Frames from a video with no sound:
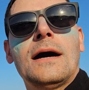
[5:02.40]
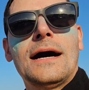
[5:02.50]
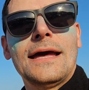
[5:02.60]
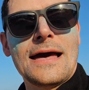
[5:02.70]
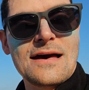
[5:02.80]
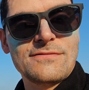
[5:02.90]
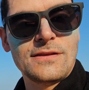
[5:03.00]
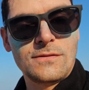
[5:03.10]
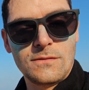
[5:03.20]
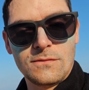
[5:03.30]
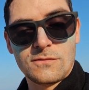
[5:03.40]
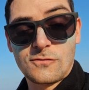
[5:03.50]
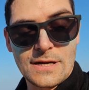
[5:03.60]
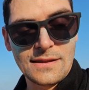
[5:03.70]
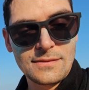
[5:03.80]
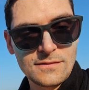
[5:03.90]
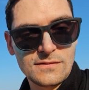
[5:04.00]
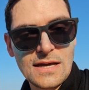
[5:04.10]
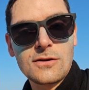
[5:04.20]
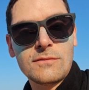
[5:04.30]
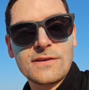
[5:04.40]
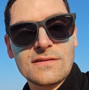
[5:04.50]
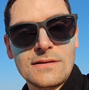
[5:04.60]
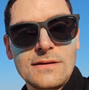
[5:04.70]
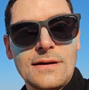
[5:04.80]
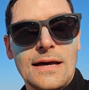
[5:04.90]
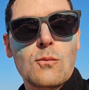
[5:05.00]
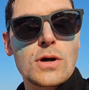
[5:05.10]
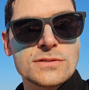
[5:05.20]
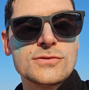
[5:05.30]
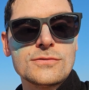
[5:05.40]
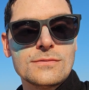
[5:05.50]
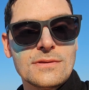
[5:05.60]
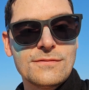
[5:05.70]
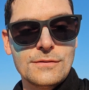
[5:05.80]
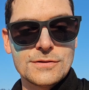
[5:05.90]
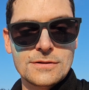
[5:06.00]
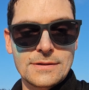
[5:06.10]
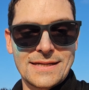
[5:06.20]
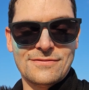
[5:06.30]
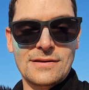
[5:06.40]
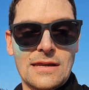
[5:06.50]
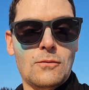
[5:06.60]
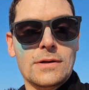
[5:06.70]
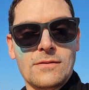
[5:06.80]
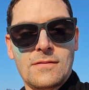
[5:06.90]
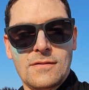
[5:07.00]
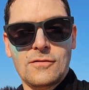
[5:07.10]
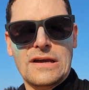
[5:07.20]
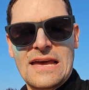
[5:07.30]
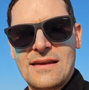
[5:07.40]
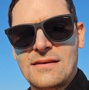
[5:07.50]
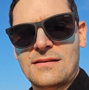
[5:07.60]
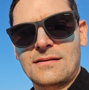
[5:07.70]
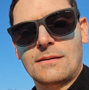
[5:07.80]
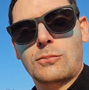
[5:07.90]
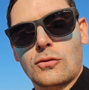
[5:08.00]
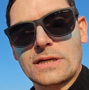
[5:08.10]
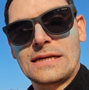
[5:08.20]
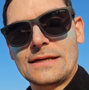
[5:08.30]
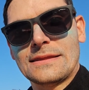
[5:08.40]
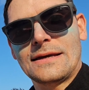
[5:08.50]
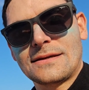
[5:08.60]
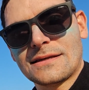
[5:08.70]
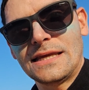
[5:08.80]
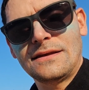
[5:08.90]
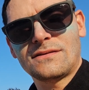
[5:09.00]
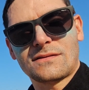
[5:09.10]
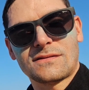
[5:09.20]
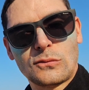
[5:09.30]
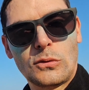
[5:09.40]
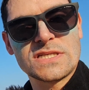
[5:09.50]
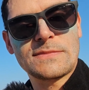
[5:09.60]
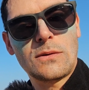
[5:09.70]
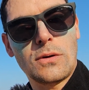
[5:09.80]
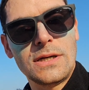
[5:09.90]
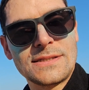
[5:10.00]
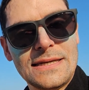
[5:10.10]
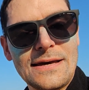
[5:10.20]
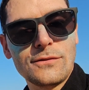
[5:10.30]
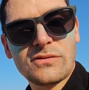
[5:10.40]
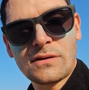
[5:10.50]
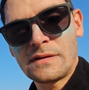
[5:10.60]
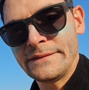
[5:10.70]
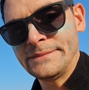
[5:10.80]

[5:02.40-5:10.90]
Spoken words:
I haven't tried this yet, obviously. I want to in the future. I definitely want to get a board like that at least as soon as my wallet allows it.